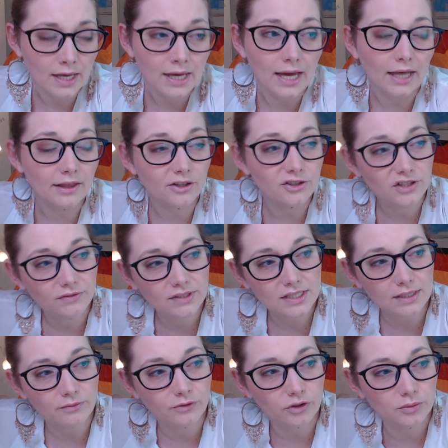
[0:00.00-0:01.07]
And there's even
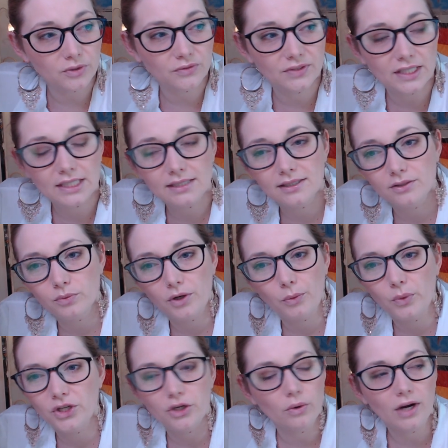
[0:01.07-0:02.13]
some forms of sentences where
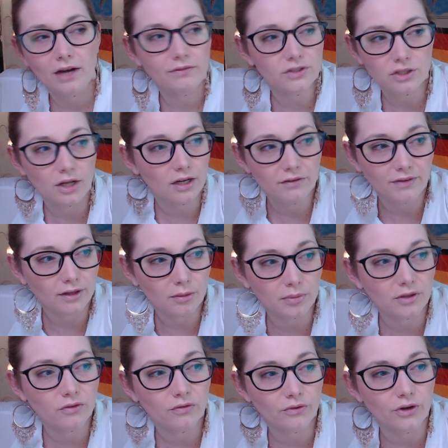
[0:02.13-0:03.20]
we don't have a slot available
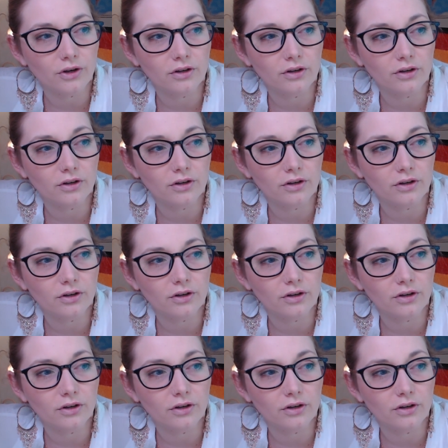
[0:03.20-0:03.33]
in front